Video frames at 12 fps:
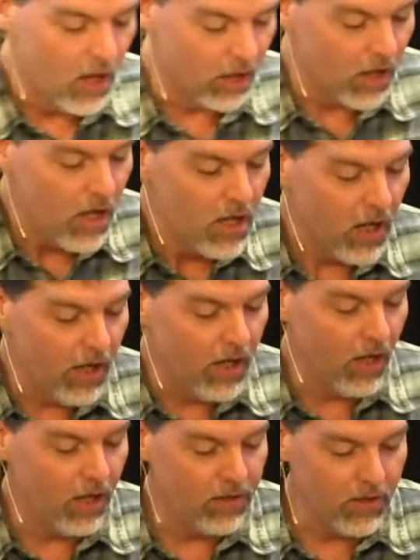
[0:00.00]
Okay. Uh,
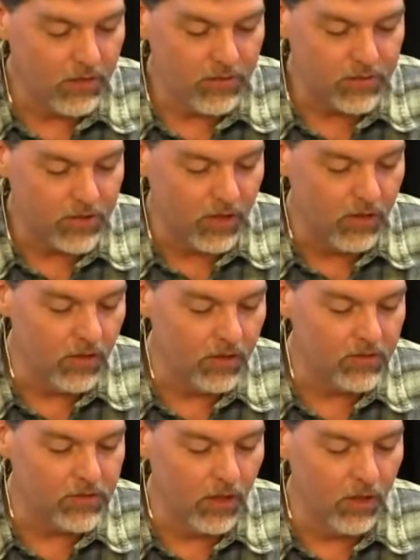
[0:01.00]
so,
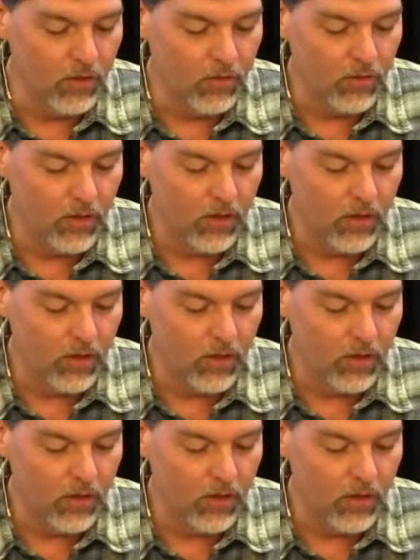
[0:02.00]
so,